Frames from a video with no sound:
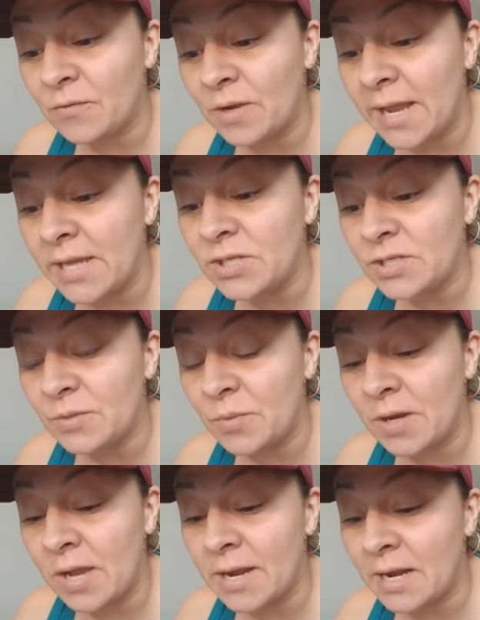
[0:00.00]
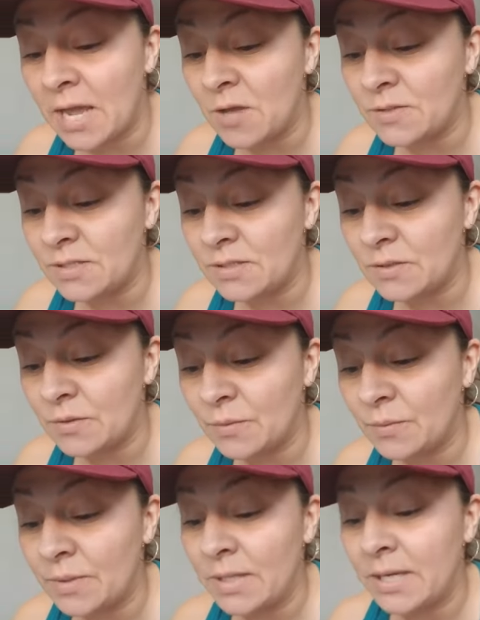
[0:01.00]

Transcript: relationship with God allows us to.